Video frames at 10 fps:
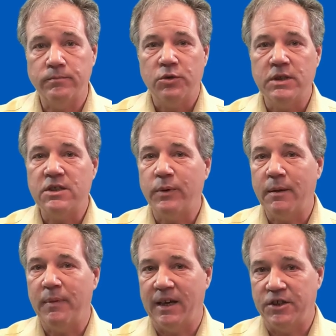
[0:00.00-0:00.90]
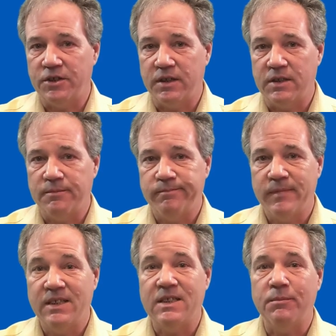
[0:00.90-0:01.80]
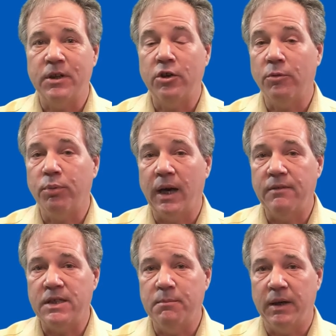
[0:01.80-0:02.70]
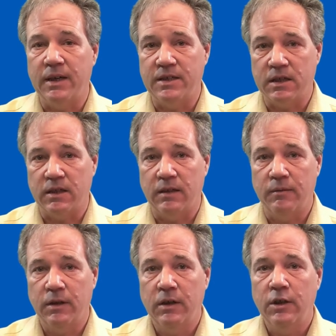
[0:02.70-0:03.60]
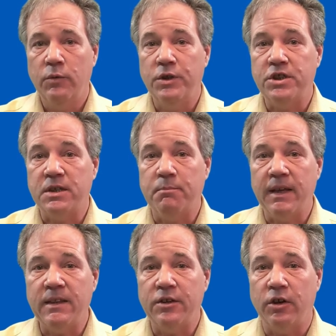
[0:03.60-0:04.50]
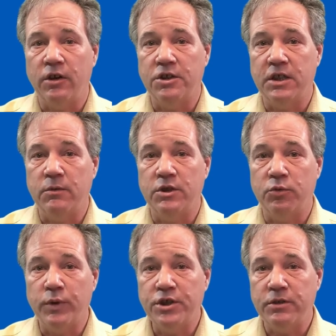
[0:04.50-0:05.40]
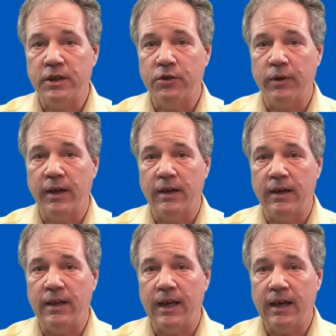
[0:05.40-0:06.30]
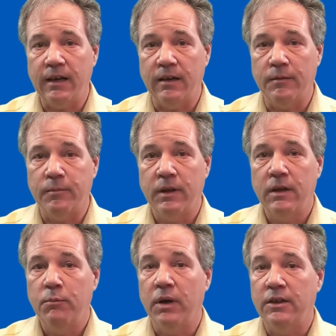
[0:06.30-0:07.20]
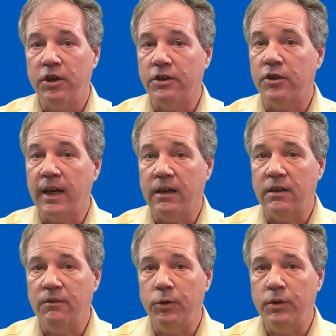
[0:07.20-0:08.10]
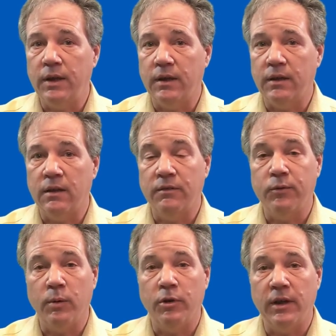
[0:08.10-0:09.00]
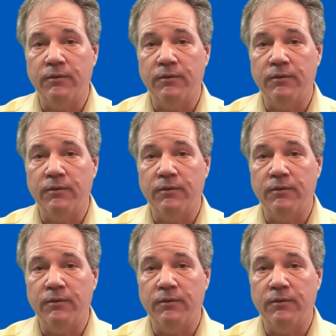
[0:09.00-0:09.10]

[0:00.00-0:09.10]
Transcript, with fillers: So what's the way to manage this? It's something called privacy by design, which is a methodology that was originally created in Canada by Dr. Anne Cavoukian, the former